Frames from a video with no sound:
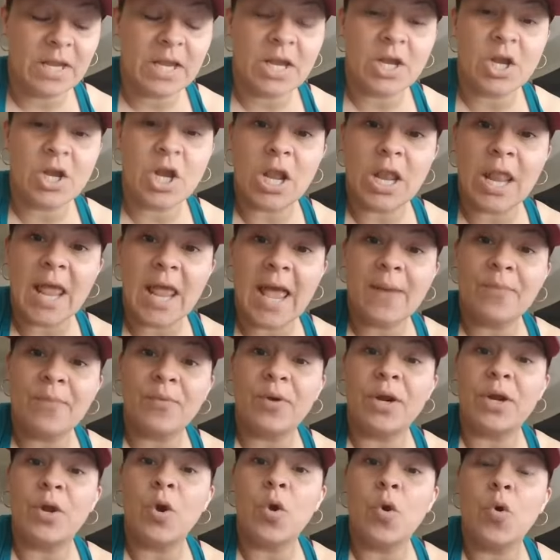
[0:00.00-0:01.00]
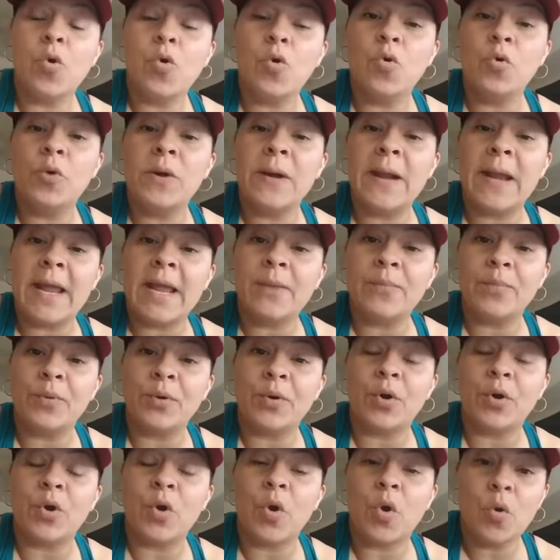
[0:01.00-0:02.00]
Collaborate,
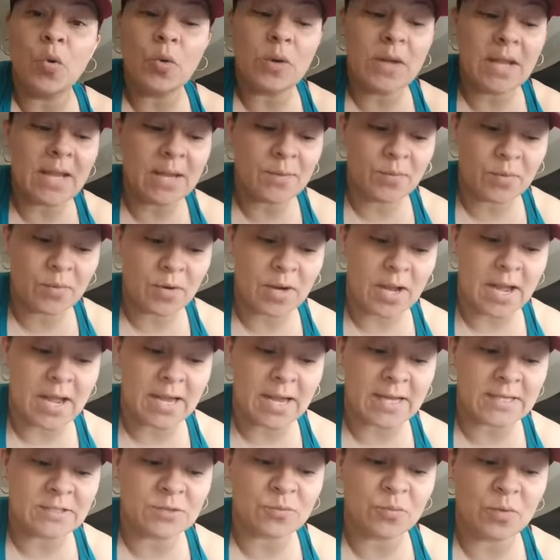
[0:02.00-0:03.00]
co-labor, co-labor, guys,